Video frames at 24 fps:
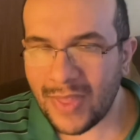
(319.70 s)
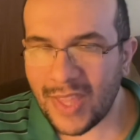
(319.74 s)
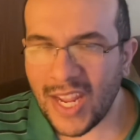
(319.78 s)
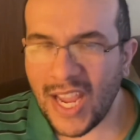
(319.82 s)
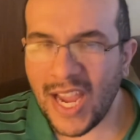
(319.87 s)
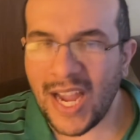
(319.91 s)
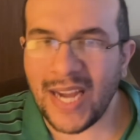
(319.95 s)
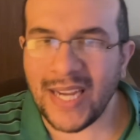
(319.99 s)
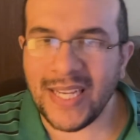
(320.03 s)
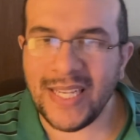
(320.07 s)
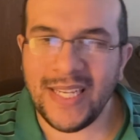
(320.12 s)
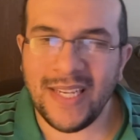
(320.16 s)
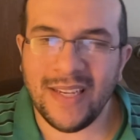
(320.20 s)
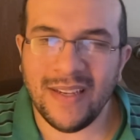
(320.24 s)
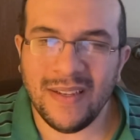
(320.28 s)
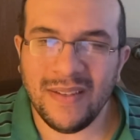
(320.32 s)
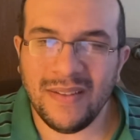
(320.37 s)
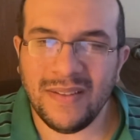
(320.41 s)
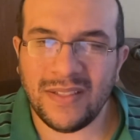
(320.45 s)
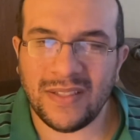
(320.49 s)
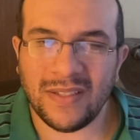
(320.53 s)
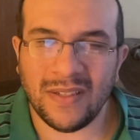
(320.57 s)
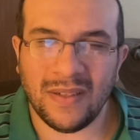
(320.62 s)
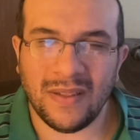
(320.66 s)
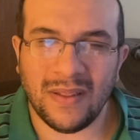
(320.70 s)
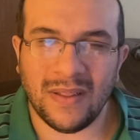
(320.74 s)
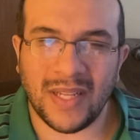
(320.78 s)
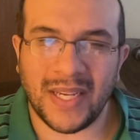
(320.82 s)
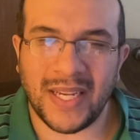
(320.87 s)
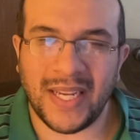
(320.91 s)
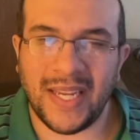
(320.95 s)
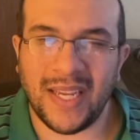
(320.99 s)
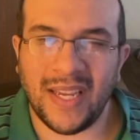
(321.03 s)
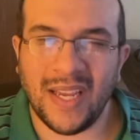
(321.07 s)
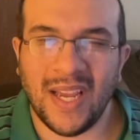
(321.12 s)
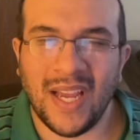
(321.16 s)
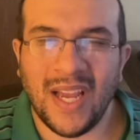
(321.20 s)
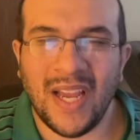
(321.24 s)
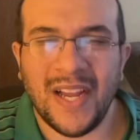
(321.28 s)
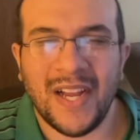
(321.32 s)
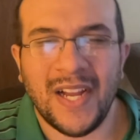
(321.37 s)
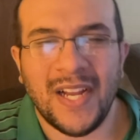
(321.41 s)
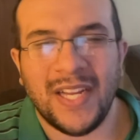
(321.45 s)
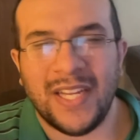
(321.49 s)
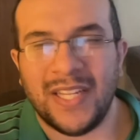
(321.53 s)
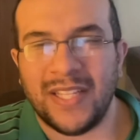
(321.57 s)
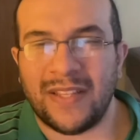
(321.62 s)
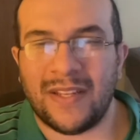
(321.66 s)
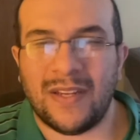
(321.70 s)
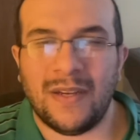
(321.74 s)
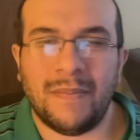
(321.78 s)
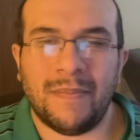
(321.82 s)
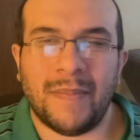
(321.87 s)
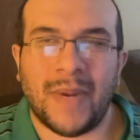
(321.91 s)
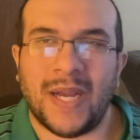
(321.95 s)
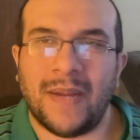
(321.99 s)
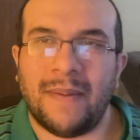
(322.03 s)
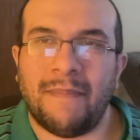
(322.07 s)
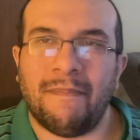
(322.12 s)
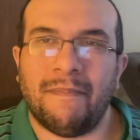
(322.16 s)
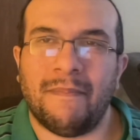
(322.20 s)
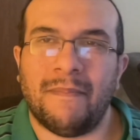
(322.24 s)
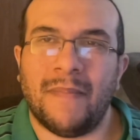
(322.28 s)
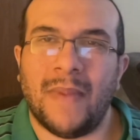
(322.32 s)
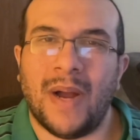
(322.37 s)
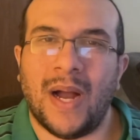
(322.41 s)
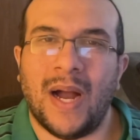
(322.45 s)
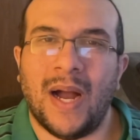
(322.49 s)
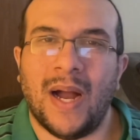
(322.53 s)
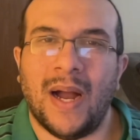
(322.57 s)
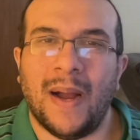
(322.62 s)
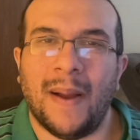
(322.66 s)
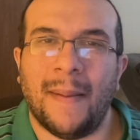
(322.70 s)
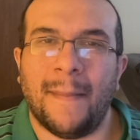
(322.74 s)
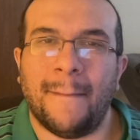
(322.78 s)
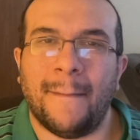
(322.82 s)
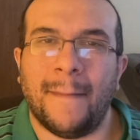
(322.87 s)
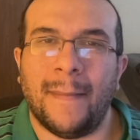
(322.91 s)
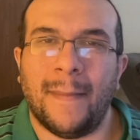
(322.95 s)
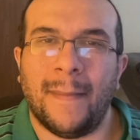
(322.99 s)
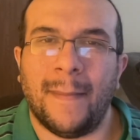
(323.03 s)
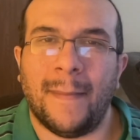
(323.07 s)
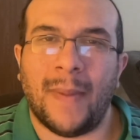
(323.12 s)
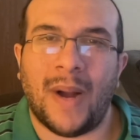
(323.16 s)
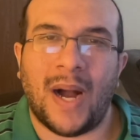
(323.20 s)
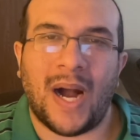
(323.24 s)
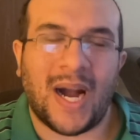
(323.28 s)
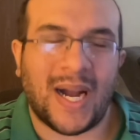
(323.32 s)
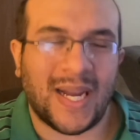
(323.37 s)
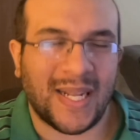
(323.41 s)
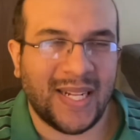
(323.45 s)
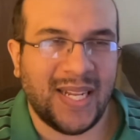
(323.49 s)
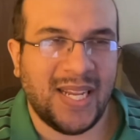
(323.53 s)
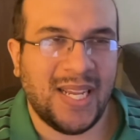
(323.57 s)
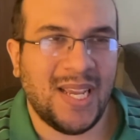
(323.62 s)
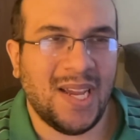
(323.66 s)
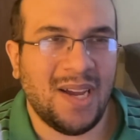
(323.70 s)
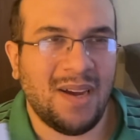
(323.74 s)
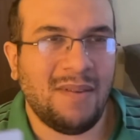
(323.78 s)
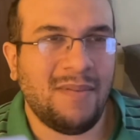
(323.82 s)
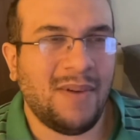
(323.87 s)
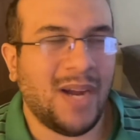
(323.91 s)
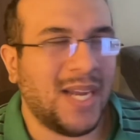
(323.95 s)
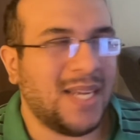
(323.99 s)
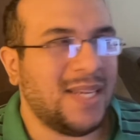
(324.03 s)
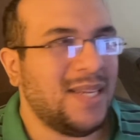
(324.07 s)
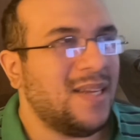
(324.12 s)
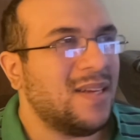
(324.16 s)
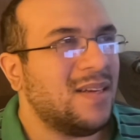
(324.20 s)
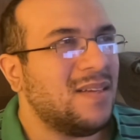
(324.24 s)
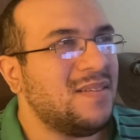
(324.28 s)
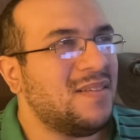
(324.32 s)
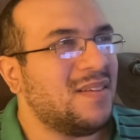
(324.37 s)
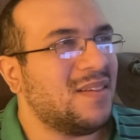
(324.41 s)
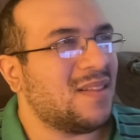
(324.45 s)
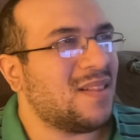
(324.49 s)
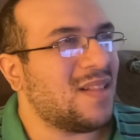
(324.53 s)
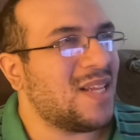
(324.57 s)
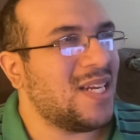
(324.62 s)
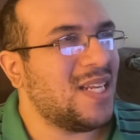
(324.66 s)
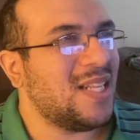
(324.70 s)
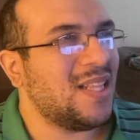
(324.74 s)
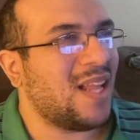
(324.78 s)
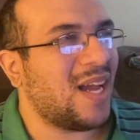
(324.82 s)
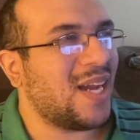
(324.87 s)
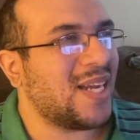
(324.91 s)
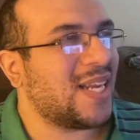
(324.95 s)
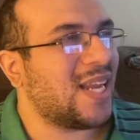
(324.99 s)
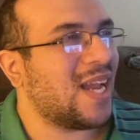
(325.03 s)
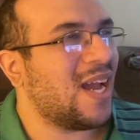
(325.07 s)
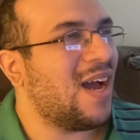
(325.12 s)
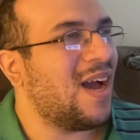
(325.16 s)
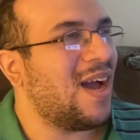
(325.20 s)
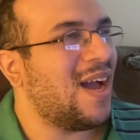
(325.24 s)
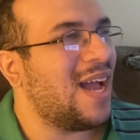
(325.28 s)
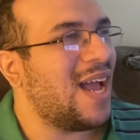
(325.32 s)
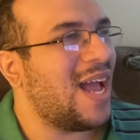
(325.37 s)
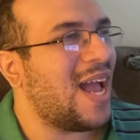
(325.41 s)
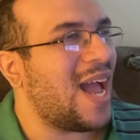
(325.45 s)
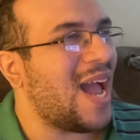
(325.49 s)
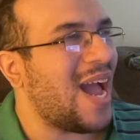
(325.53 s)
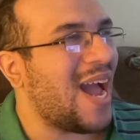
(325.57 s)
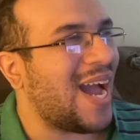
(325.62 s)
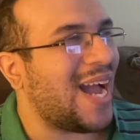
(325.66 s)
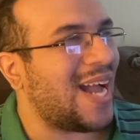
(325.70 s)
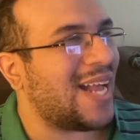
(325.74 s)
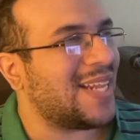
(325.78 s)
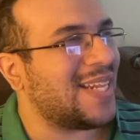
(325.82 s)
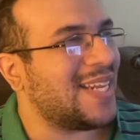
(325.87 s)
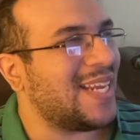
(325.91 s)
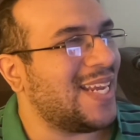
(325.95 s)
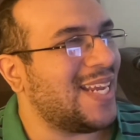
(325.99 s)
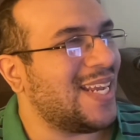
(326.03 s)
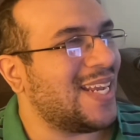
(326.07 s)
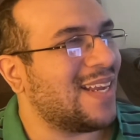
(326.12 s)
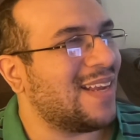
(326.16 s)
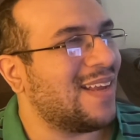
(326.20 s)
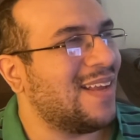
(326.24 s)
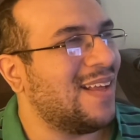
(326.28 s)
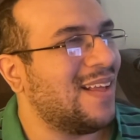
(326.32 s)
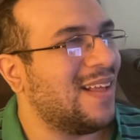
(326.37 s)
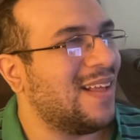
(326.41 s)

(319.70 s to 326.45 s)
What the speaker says: I usually, to my audio, I usually like adding